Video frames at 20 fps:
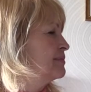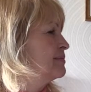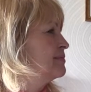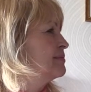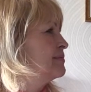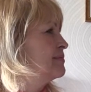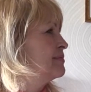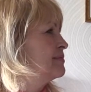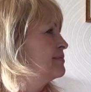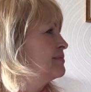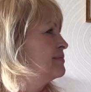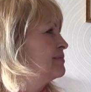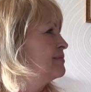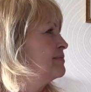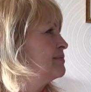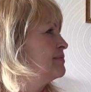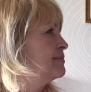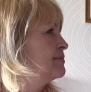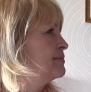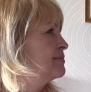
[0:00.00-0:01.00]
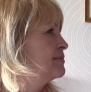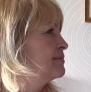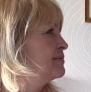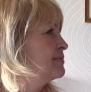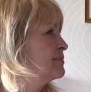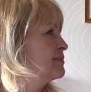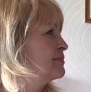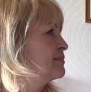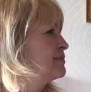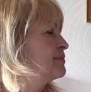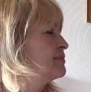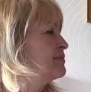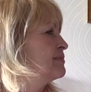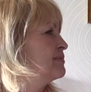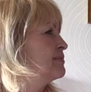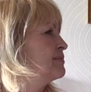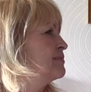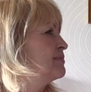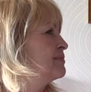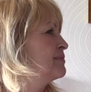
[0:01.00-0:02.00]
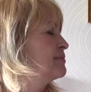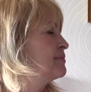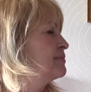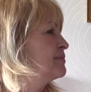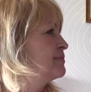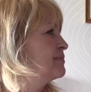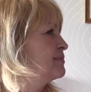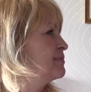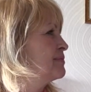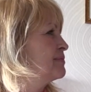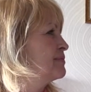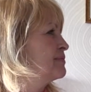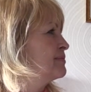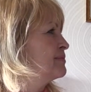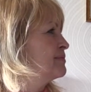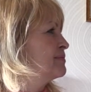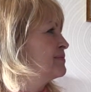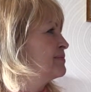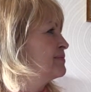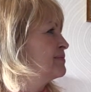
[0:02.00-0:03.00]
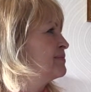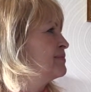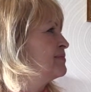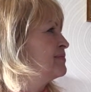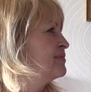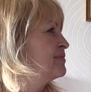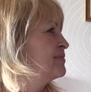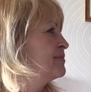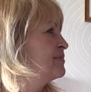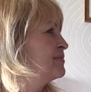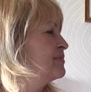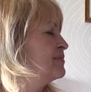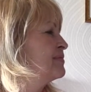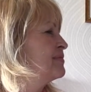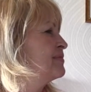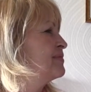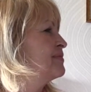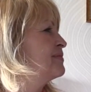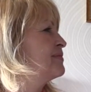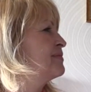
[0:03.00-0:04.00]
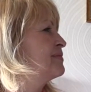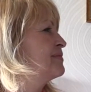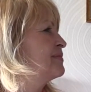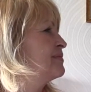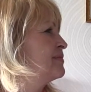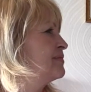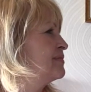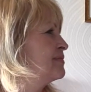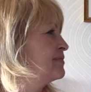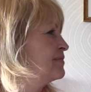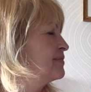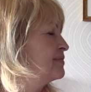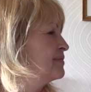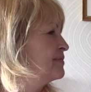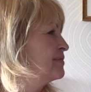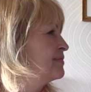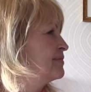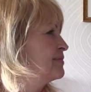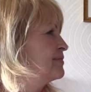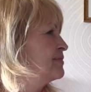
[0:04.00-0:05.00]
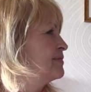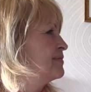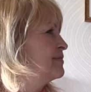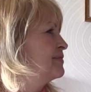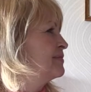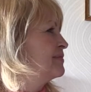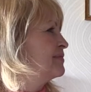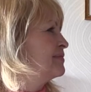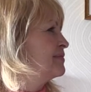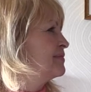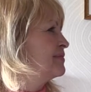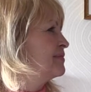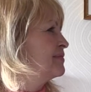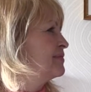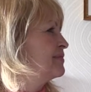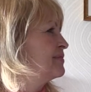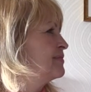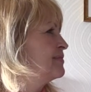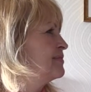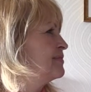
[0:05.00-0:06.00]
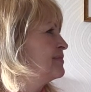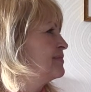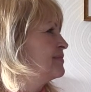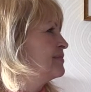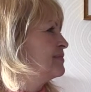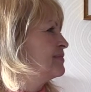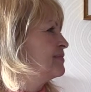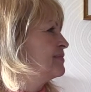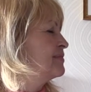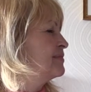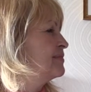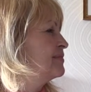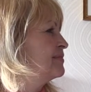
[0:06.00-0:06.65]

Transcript: (silent)